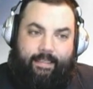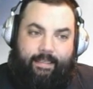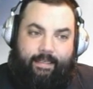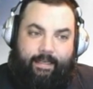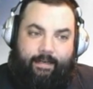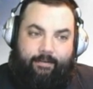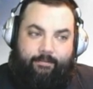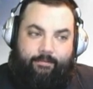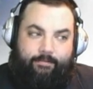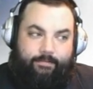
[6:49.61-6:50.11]
I
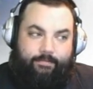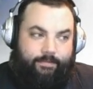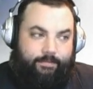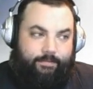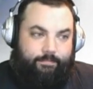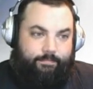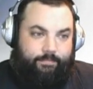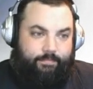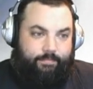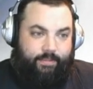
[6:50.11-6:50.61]
don't
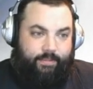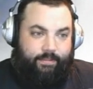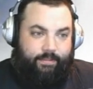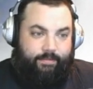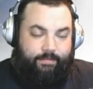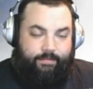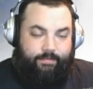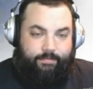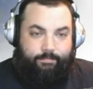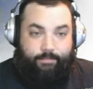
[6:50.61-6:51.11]

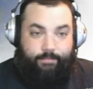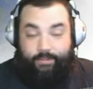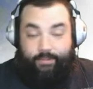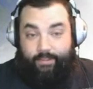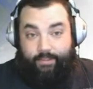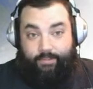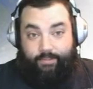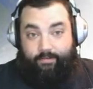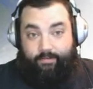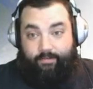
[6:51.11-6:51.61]

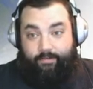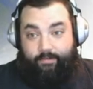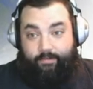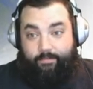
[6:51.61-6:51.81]
particularly